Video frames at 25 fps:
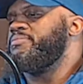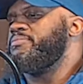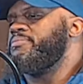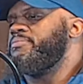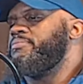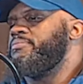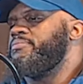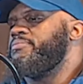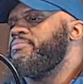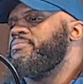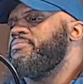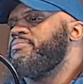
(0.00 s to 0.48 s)

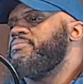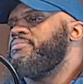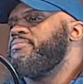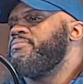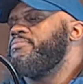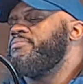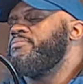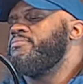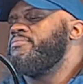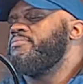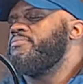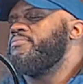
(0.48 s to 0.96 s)
bottle
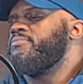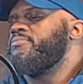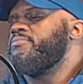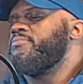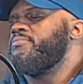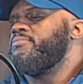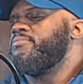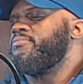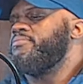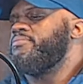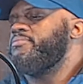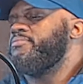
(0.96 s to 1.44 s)
sitting on
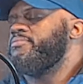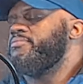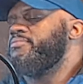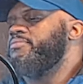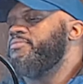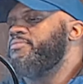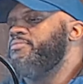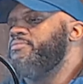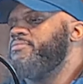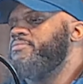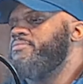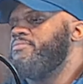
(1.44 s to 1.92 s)
top of your
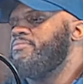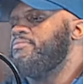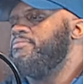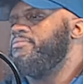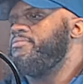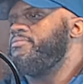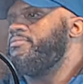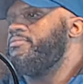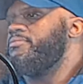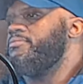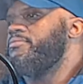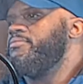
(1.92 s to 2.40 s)
bar,
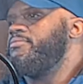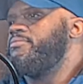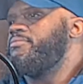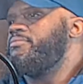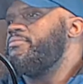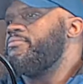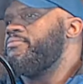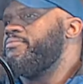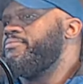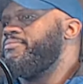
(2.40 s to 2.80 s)
lovely.